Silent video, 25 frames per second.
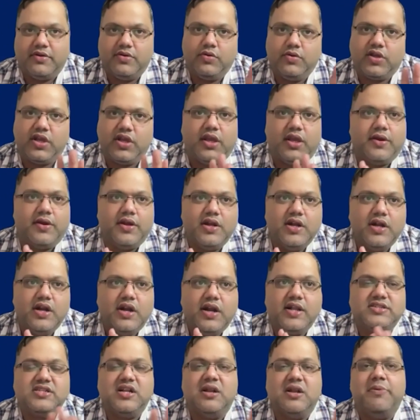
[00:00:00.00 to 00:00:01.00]
Okay.
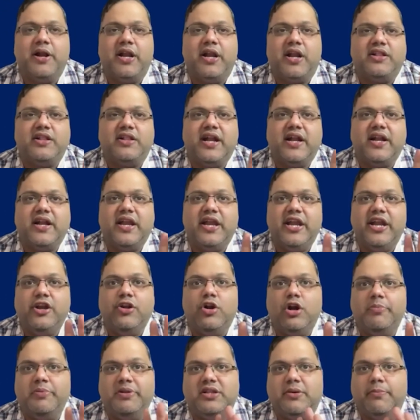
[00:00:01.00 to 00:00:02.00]
Doesn't matter. That need
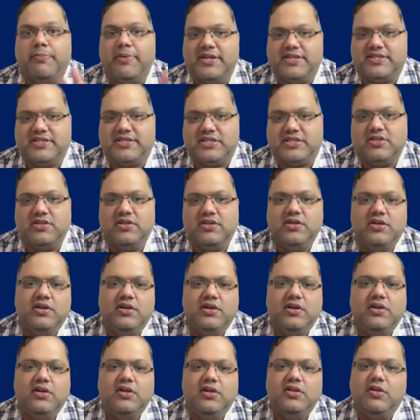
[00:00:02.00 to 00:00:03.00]
not be the best.
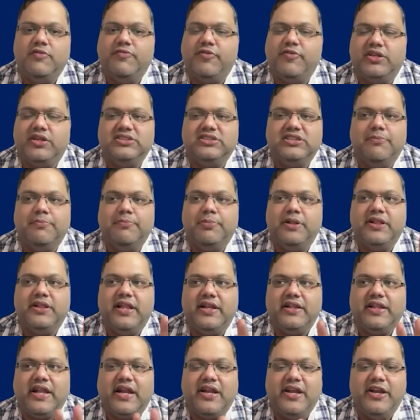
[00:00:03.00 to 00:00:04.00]
Now, for example, th
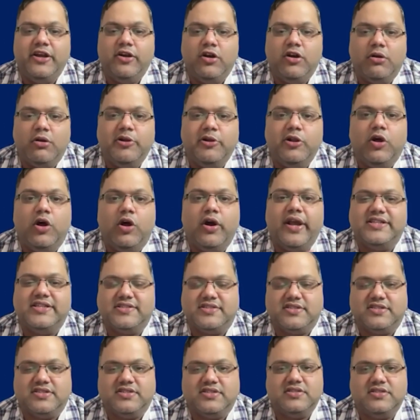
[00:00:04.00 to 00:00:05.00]
there need not be log
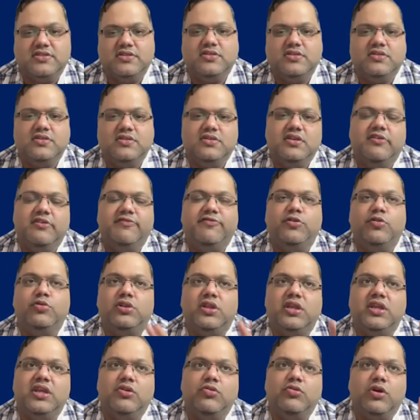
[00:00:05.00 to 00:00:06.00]
answers. If you
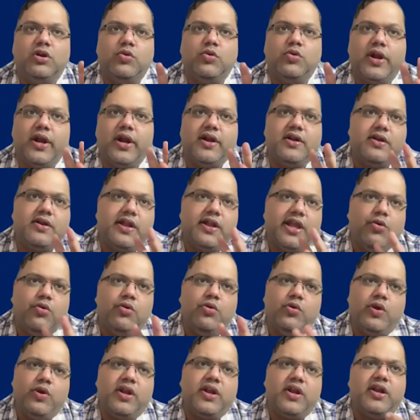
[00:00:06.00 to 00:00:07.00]
think you are good at AO,
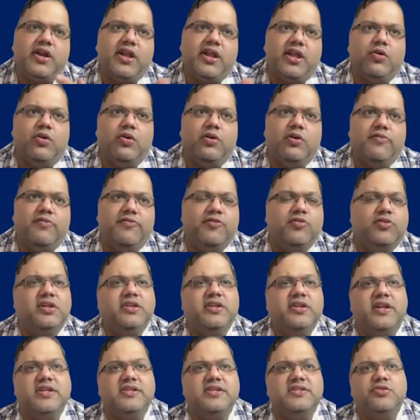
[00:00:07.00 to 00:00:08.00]
you can write AO. If you think
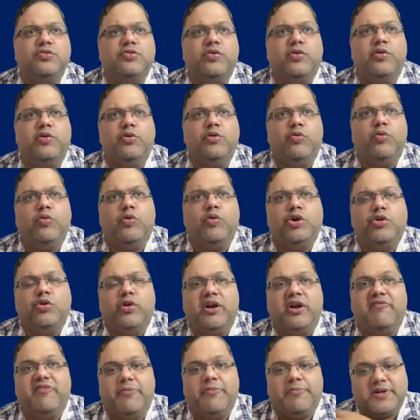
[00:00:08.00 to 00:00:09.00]
there is you, you want to
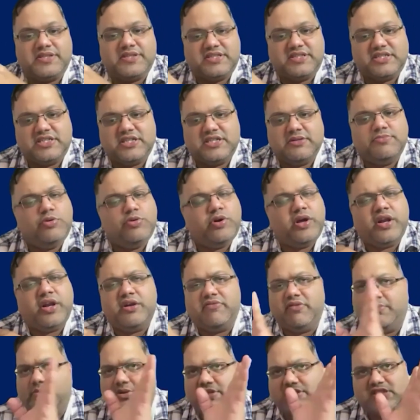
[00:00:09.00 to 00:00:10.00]
write Weber system, you can write
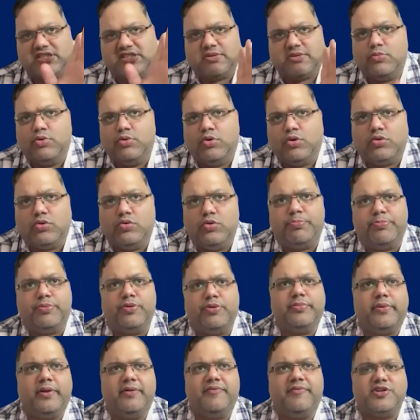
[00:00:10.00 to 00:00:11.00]
Weber system. No, no
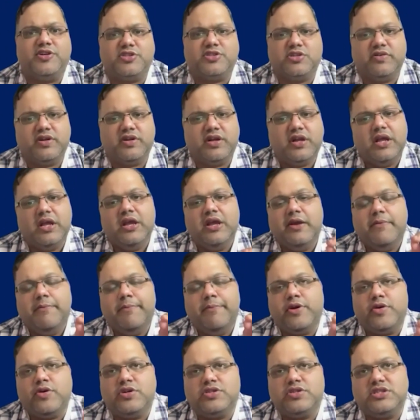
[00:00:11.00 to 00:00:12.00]
one whatsoever
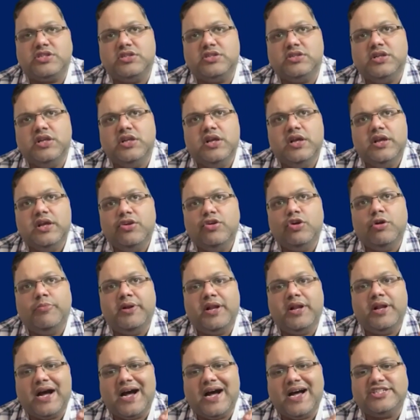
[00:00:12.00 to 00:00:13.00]
because you have
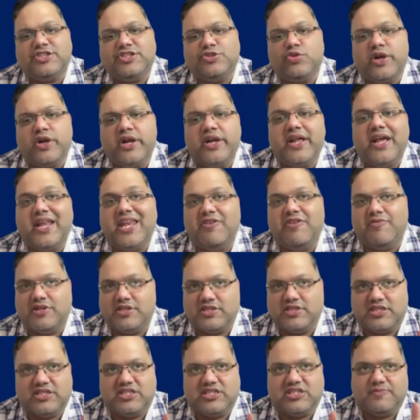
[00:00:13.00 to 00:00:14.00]
been asked to write any
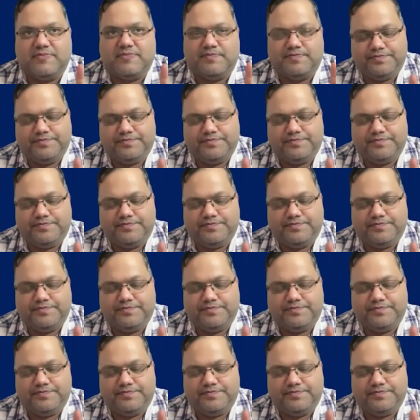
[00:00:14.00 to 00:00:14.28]
one system.